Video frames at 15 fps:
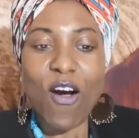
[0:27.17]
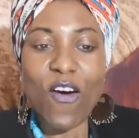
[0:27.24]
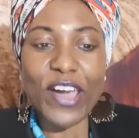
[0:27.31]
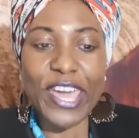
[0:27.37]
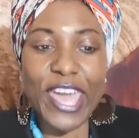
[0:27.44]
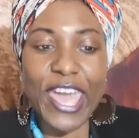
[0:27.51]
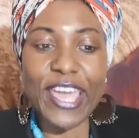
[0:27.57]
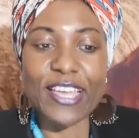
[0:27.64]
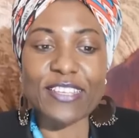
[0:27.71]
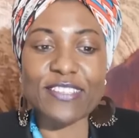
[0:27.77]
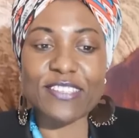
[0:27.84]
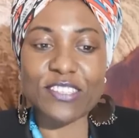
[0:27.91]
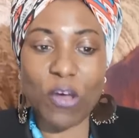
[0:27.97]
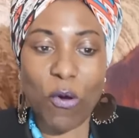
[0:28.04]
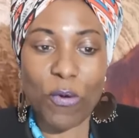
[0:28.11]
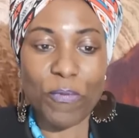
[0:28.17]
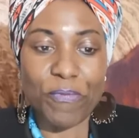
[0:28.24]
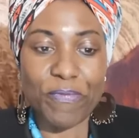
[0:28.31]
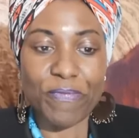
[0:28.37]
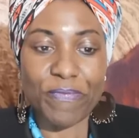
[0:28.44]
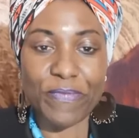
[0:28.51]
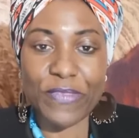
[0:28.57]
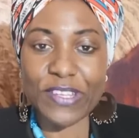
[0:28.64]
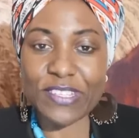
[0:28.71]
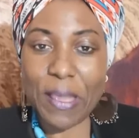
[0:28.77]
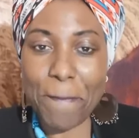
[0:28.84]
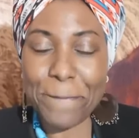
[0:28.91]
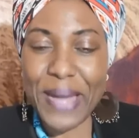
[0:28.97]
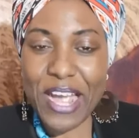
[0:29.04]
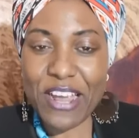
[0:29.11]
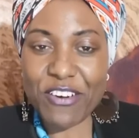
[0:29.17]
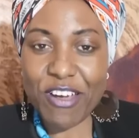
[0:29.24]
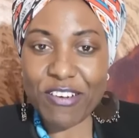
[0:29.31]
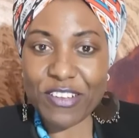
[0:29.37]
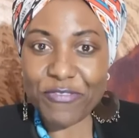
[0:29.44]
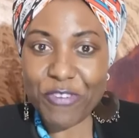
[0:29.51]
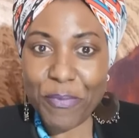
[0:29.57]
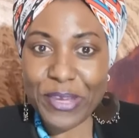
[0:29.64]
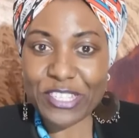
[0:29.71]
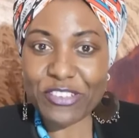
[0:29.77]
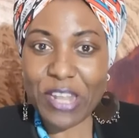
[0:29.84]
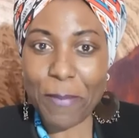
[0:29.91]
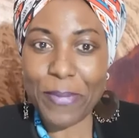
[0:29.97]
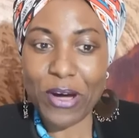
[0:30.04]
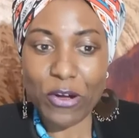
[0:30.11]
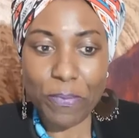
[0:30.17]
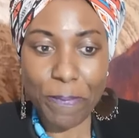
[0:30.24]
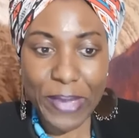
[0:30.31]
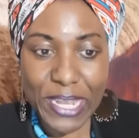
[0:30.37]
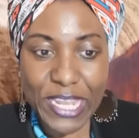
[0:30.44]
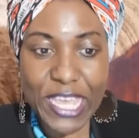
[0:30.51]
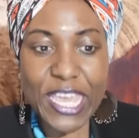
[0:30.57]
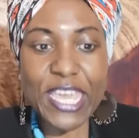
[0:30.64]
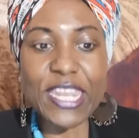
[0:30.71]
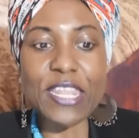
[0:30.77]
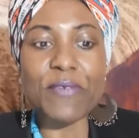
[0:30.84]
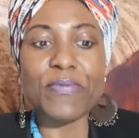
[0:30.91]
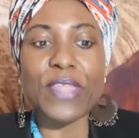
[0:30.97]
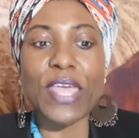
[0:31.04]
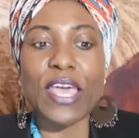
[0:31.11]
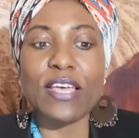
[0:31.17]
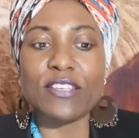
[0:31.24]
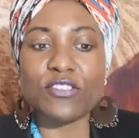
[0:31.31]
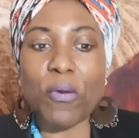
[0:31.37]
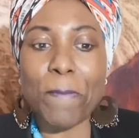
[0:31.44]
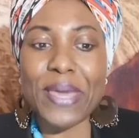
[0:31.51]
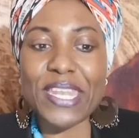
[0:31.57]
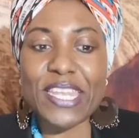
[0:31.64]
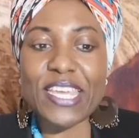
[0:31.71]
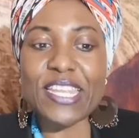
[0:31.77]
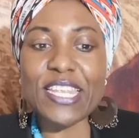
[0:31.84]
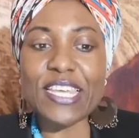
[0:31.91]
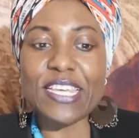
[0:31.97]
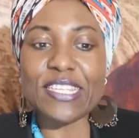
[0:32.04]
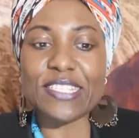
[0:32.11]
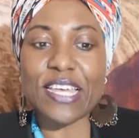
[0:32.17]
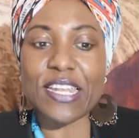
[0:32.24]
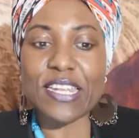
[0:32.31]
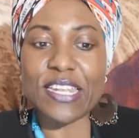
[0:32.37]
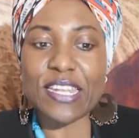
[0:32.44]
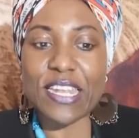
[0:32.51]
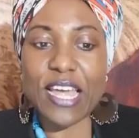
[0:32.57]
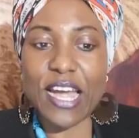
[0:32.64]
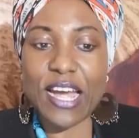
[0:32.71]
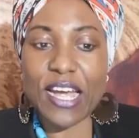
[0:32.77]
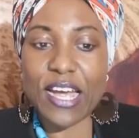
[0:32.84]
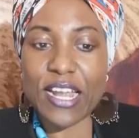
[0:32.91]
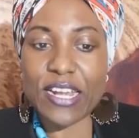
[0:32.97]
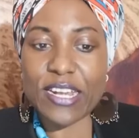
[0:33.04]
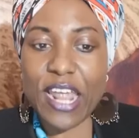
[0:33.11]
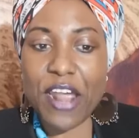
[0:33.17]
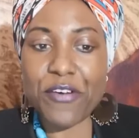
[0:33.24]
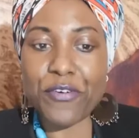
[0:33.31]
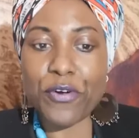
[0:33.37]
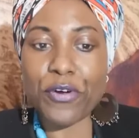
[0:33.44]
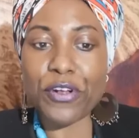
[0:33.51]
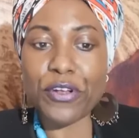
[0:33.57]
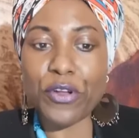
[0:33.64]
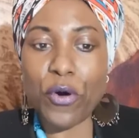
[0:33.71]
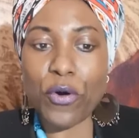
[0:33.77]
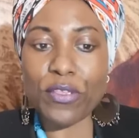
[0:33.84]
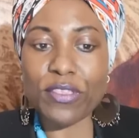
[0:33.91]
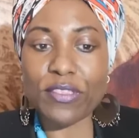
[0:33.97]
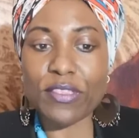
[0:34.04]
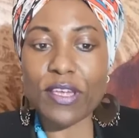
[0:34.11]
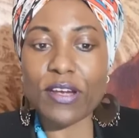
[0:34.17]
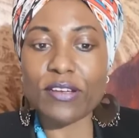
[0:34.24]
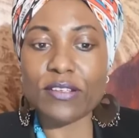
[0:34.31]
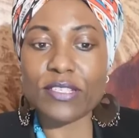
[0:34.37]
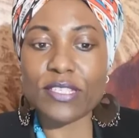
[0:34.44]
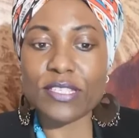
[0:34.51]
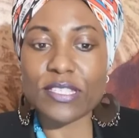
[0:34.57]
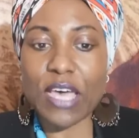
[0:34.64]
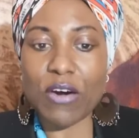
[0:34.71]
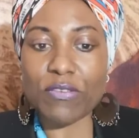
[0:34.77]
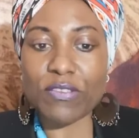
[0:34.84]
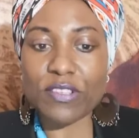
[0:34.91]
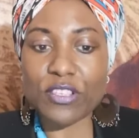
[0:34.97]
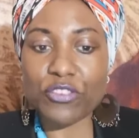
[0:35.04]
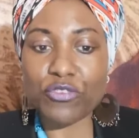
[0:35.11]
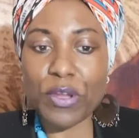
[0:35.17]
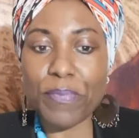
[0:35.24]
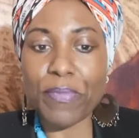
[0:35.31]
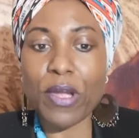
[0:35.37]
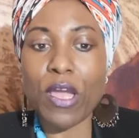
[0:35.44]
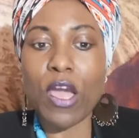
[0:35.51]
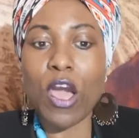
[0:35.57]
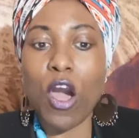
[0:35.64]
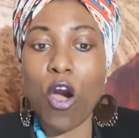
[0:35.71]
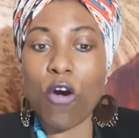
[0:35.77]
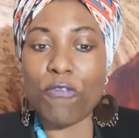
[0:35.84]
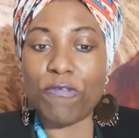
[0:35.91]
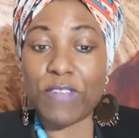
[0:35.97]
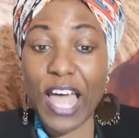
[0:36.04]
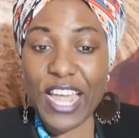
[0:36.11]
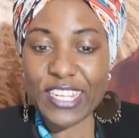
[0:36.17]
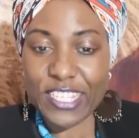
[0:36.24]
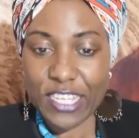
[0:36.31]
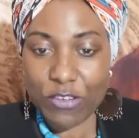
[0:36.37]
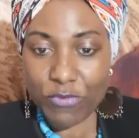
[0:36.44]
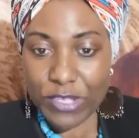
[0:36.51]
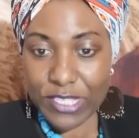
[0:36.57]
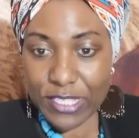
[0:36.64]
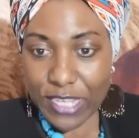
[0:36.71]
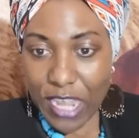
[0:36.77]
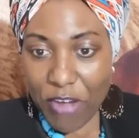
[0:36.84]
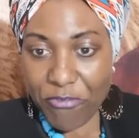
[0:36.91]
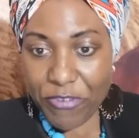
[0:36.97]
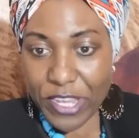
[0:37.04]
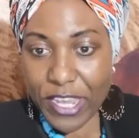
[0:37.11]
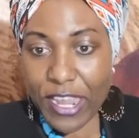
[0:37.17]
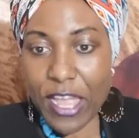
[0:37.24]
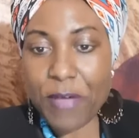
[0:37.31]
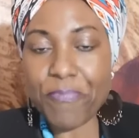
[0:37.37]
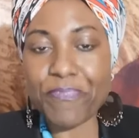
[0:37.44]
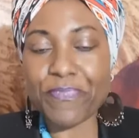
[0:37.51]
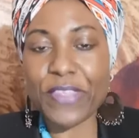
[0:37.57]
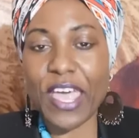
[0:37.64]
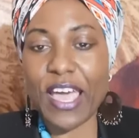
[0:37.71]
Okay, so some background information about Benin. So Benin is a narrow north-south strip of land in West Africa,